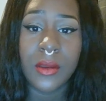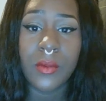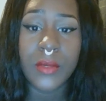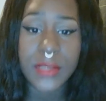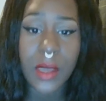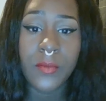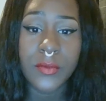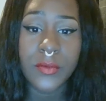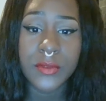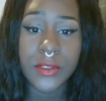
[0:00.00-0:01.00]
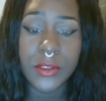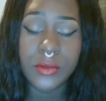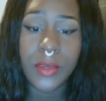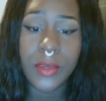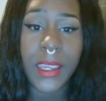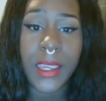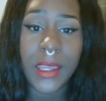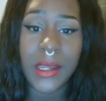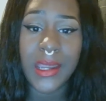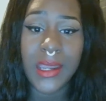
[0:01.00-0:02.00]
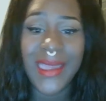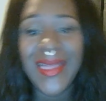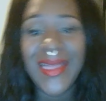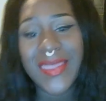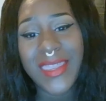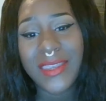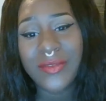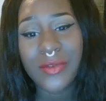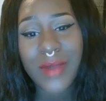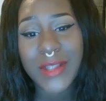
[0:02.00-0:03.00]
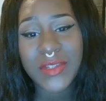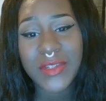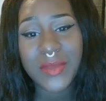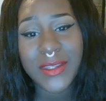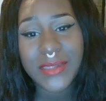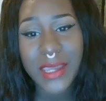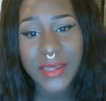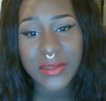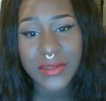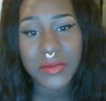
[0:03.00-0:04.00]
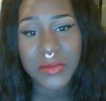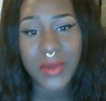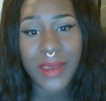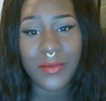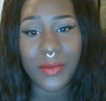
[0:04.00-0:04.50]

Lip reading: was helpful to you, and thank you for watching. Please like and subscribe for